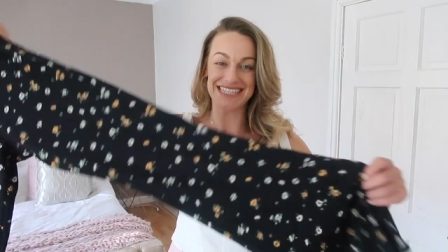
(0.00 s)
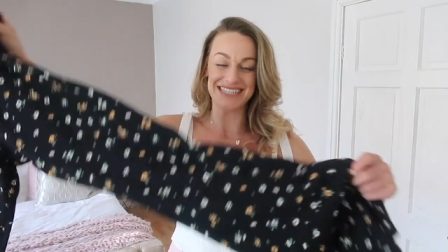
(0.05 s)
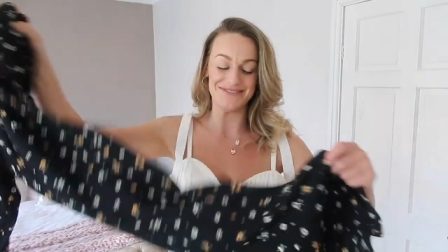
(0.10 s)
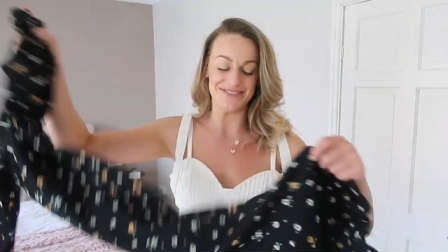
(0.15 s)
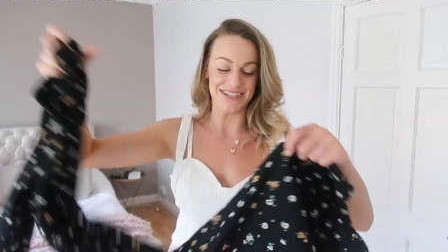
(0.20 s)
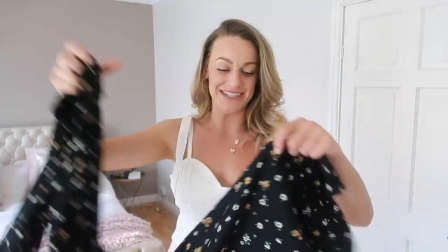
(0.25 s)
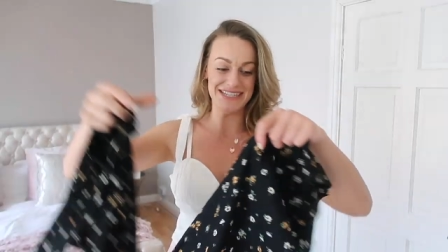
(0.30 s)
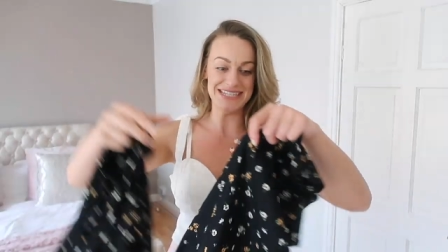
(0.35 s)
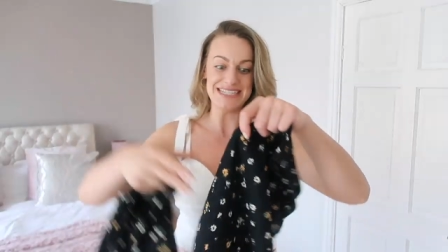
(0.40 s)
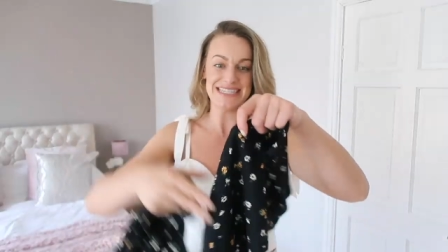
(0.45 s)

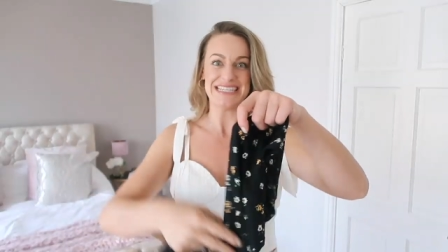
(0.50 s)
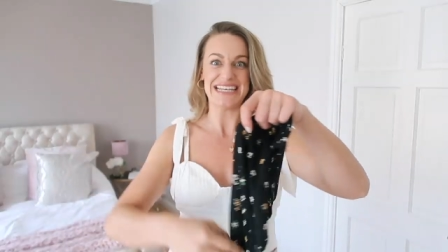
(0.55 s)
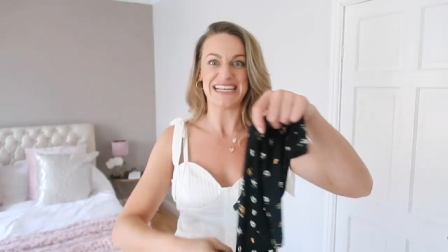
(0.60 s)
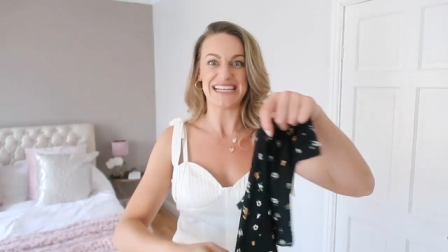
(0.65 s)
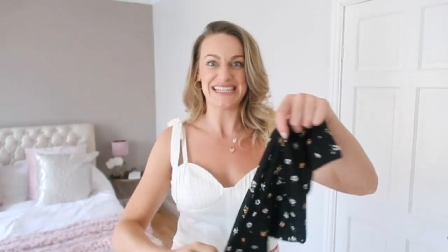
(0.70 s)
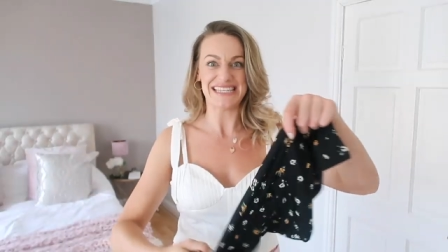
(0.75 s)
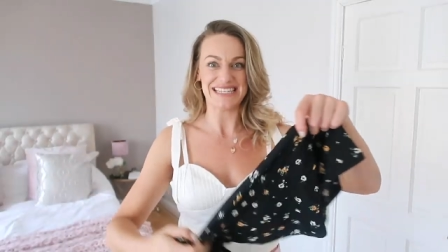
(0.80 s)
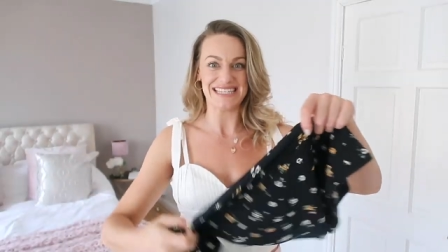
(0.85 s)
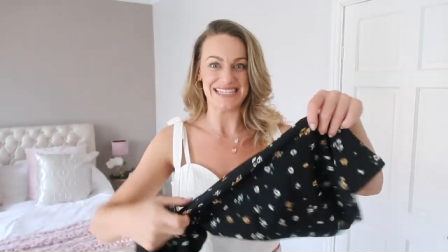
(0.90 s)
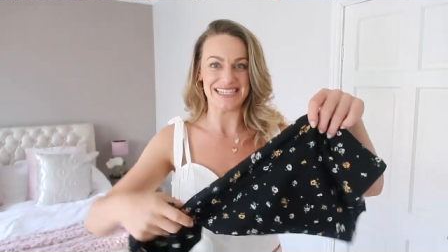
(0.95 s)
even, the
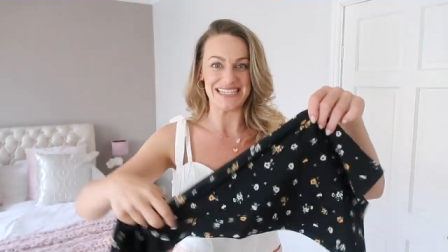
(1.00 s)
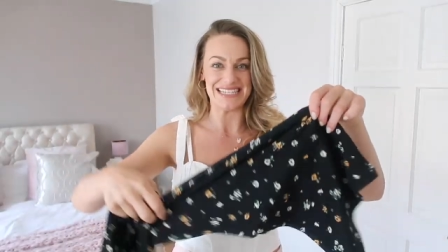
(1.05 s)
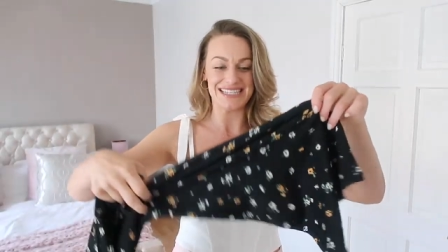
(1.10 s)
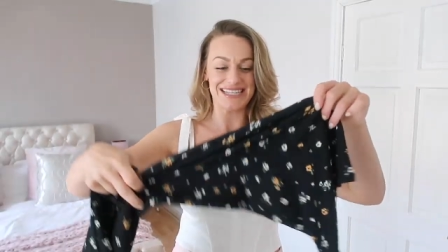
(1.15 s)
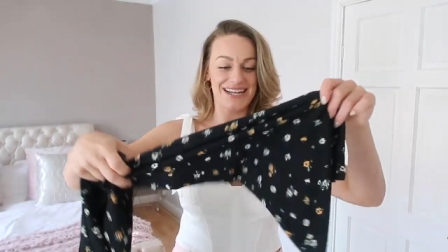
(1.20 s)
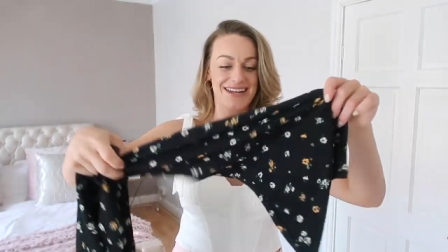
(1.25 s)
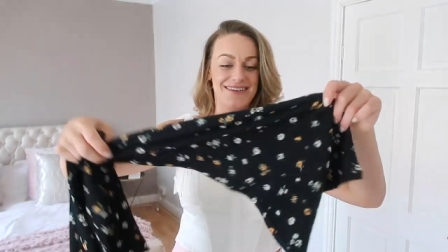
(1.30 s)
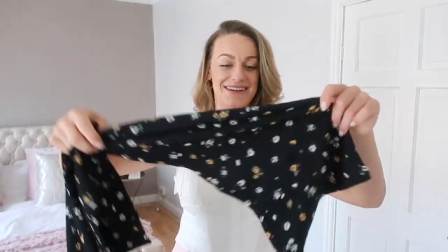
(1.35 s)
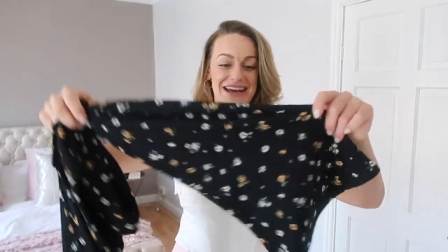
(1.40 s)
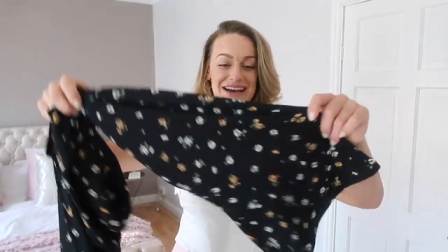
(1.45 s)
sixties. I
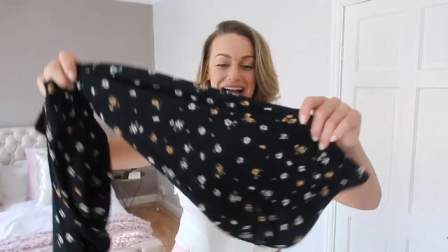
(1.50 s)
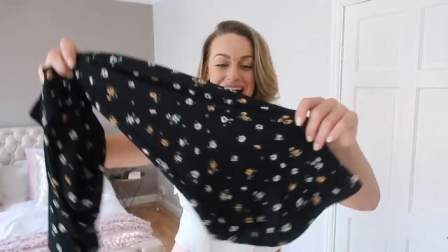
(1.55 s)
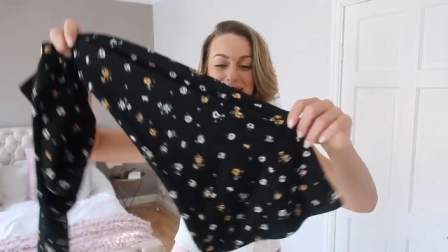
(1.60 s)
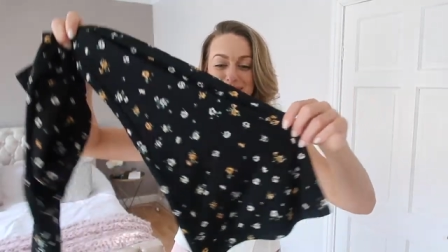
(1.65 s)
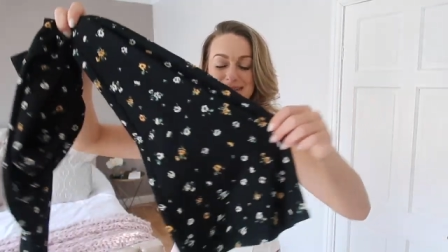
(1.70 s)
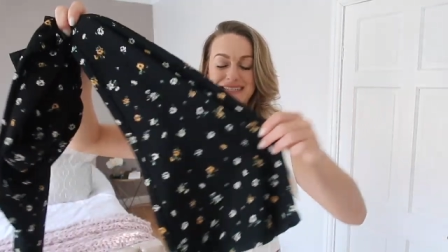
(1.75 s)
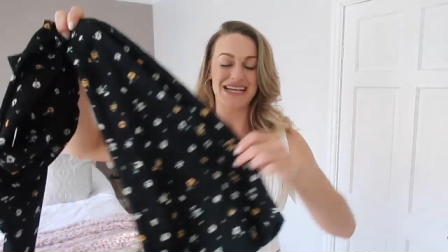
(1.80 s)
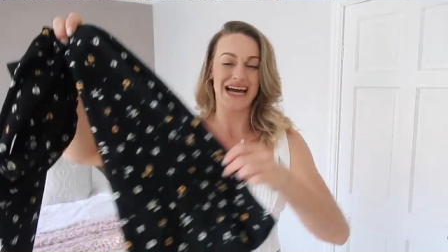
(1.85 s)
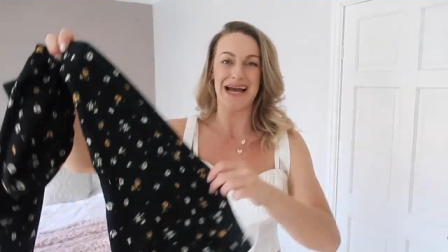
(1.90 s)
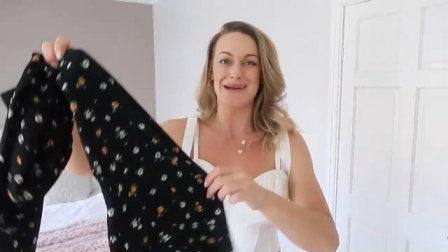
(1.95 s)
don't know how
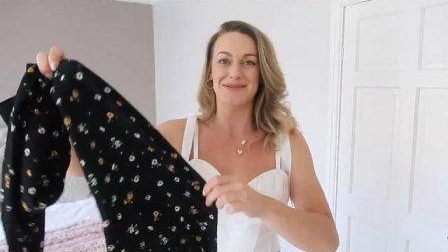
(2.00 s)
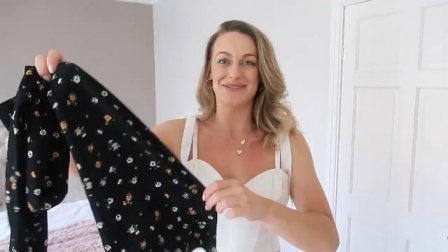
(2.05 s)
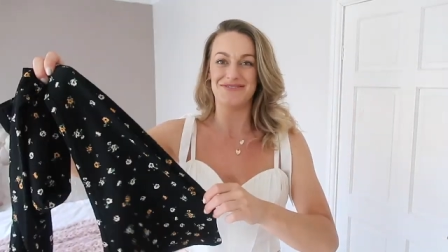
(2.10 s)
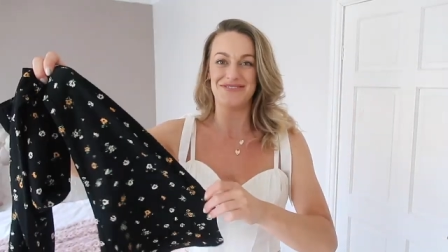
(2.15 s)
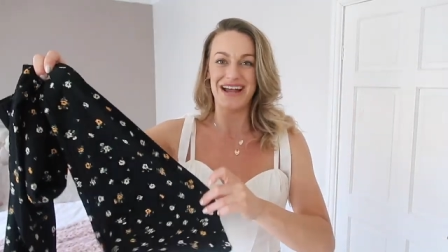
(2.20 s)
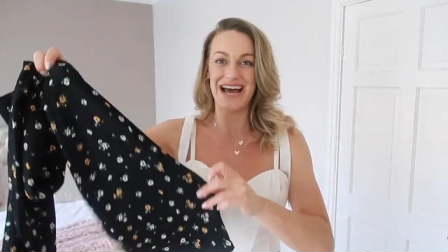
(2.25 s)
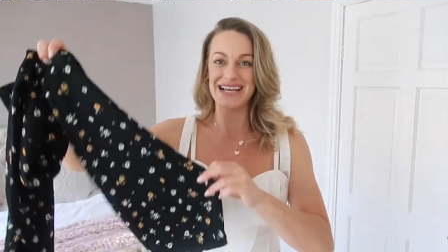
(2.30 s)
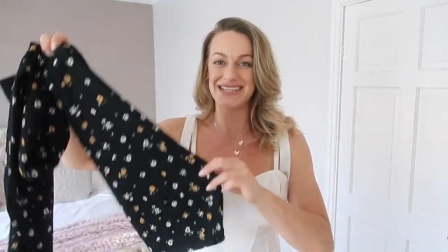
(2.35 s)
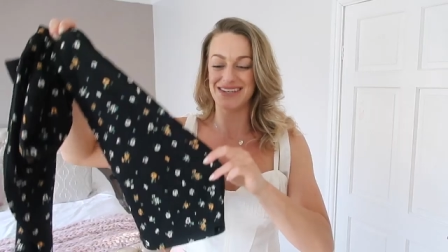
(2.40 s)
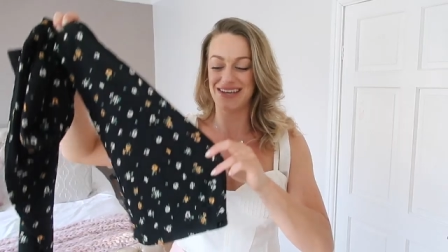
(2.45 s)
many times
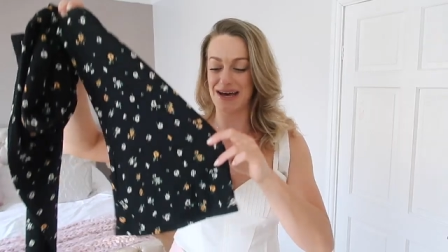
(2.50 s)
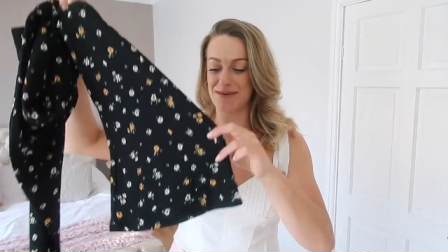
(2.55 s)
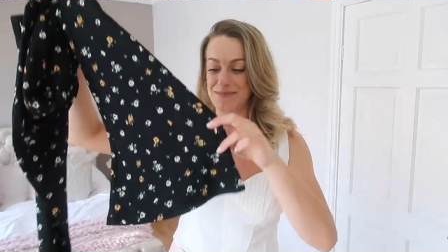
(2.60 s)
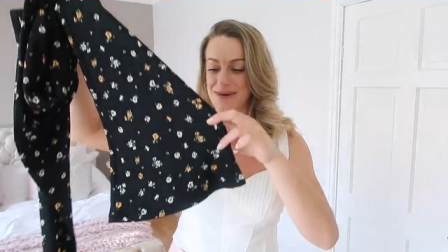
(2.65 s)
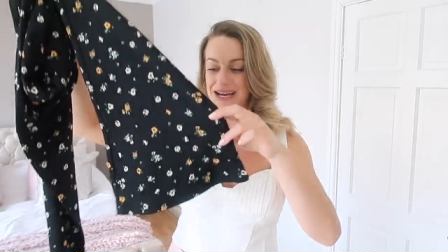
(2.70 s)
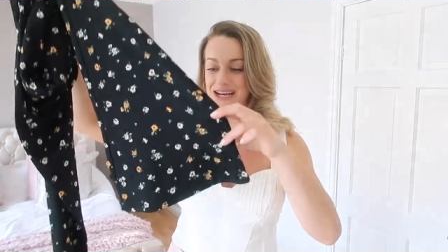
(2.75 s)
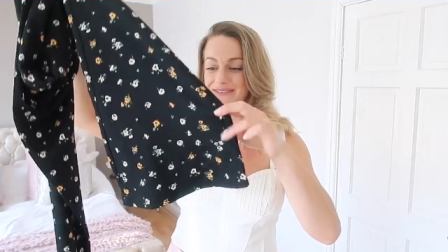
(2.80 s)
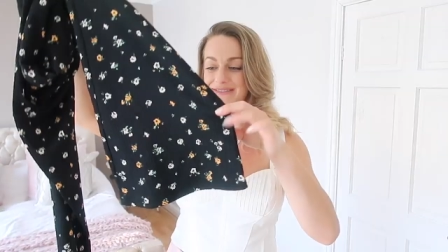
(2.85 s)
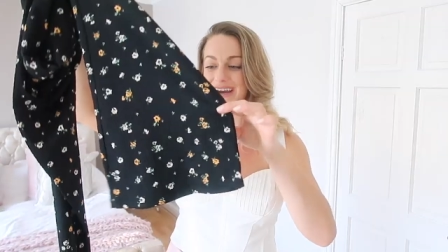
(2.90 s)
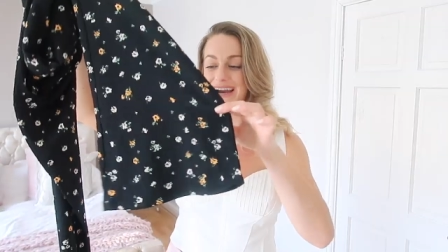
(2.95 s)
flares have come
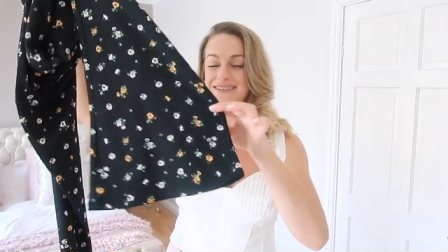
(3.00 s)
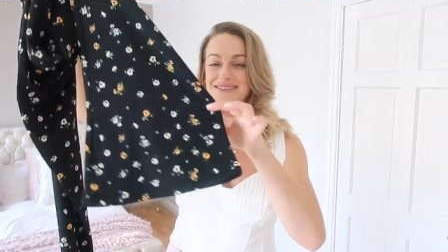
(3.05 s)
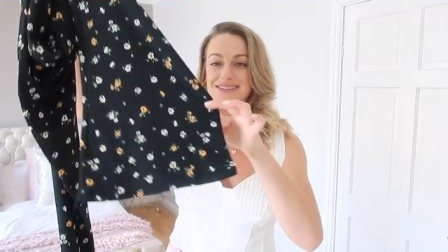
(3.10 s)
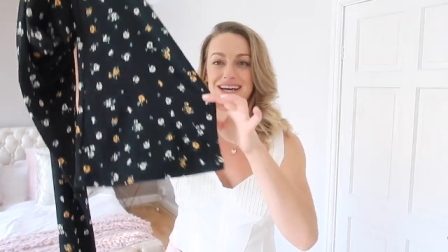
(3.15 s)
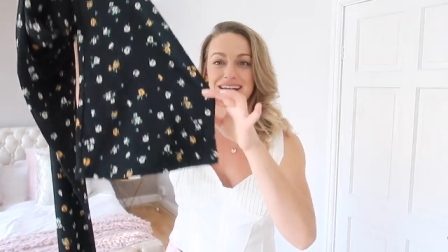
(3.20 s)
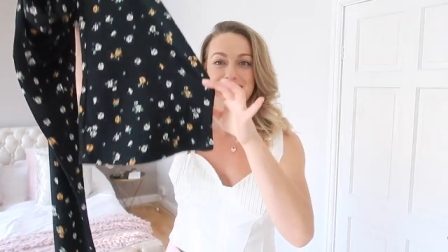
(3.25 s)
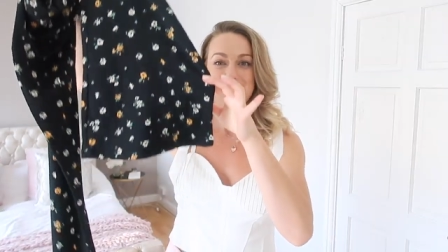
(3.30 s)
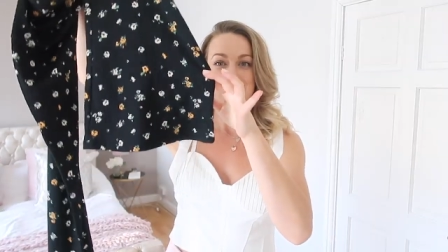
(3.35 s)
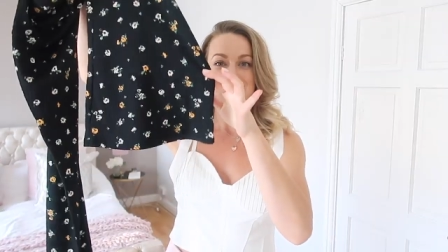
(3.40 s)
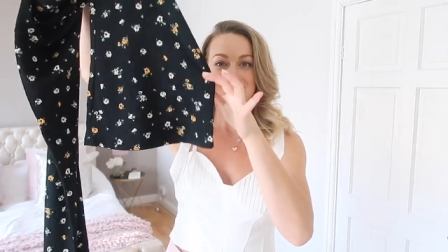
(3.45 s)
back around.
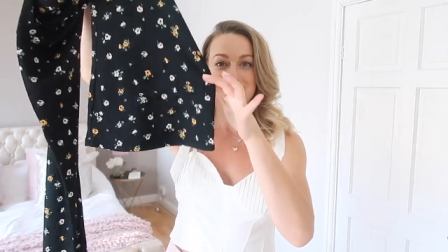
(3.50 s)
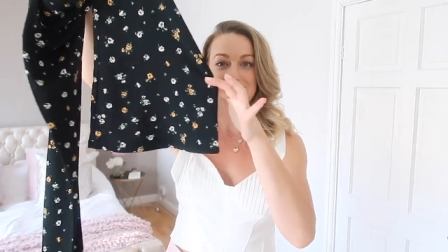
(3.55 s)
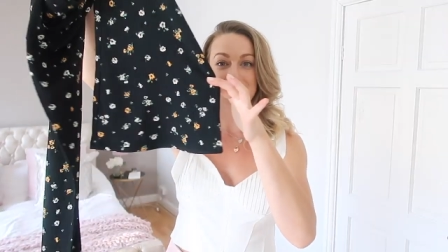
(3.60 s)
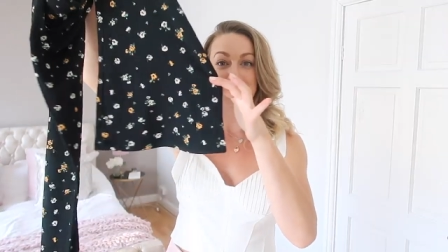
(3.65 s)
So